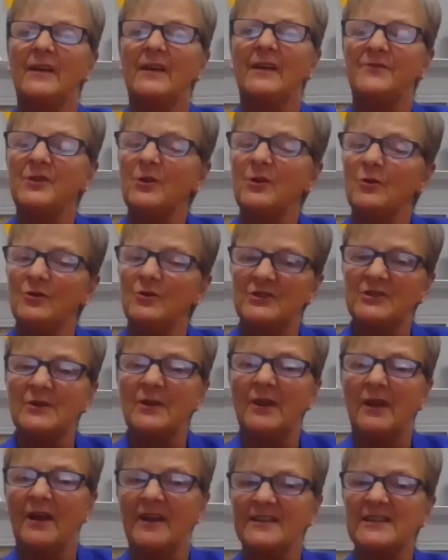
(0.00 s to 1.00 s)
If you'd
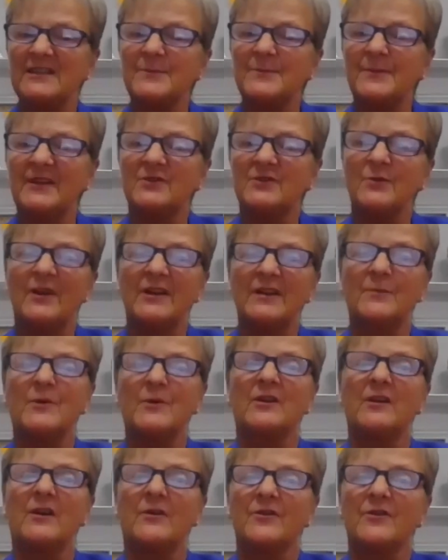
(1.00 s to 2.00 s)
like to speak to
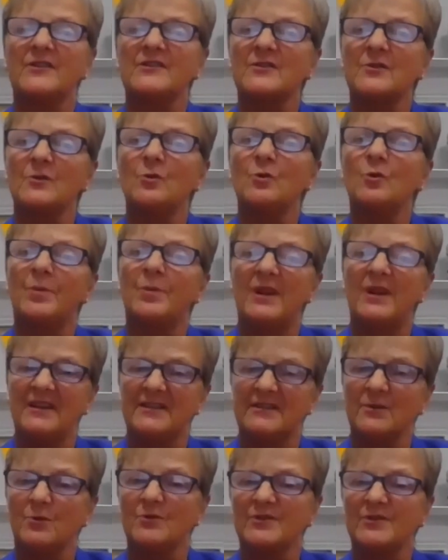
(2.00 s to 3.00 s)
anybody at the school,
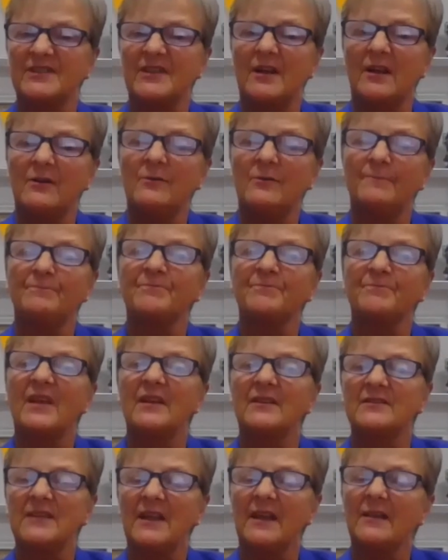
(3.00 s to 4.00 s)
please also
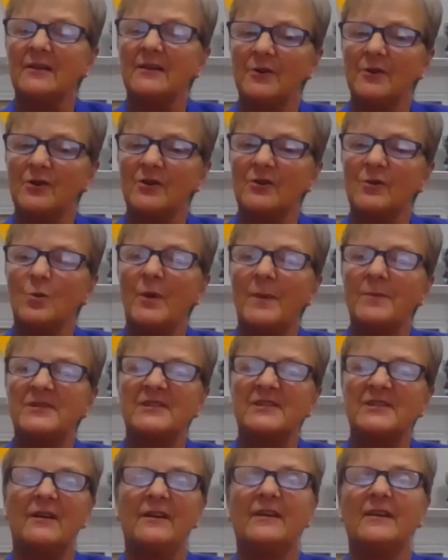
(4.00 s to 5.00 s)
take a look at the
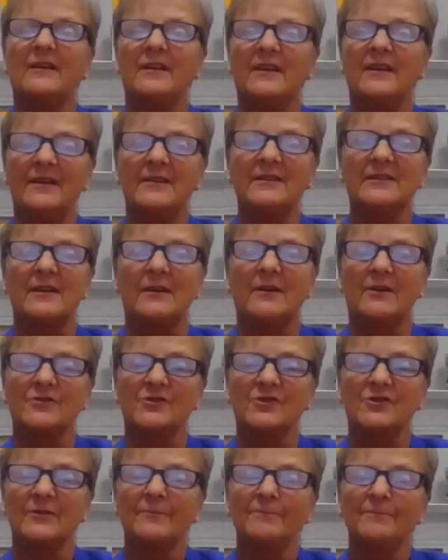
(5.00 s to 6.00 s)
website and get in
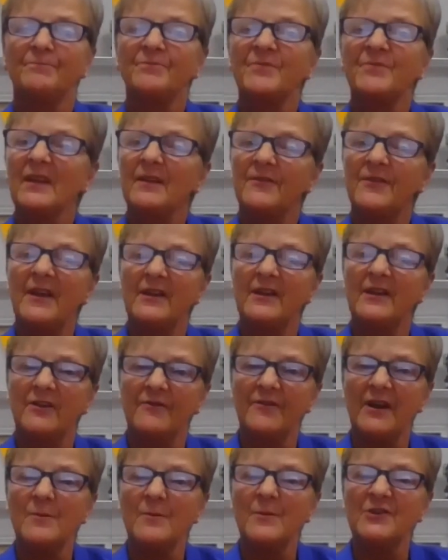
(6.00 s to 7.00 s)
touch. Thank
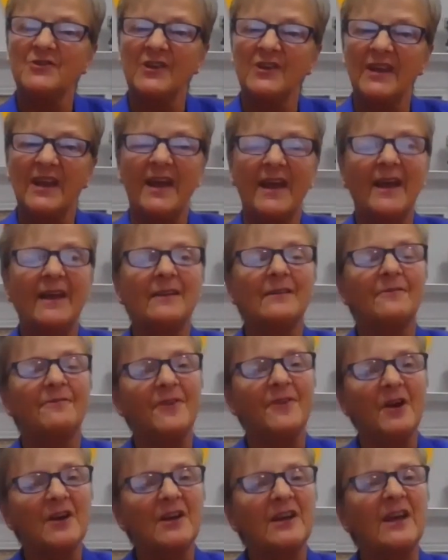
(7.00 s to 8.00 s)
you very much
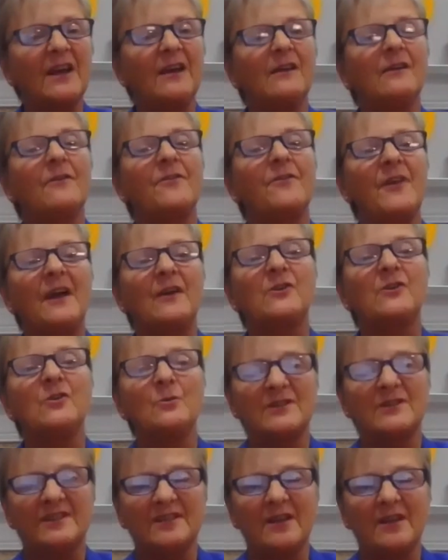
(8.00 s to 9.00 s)
again. Funke, thank
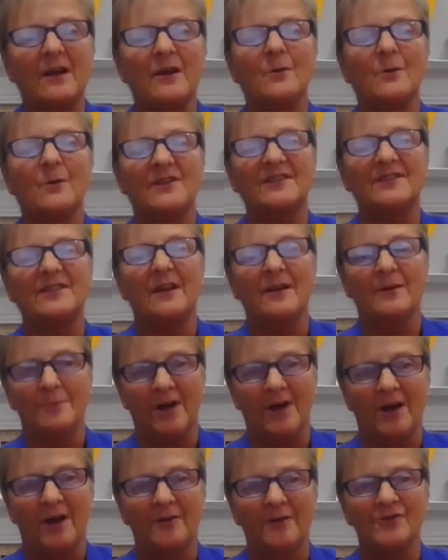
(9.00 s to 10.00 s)
you so,
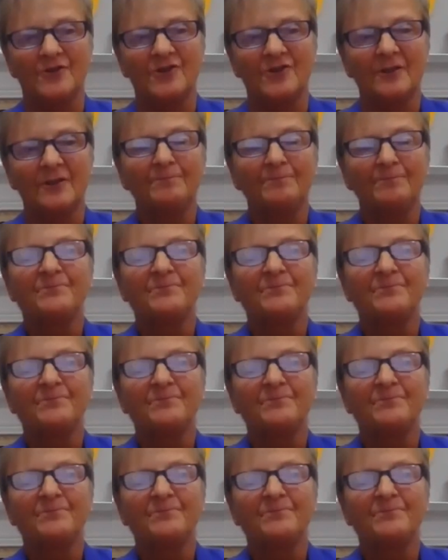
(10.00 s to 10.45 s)
so much.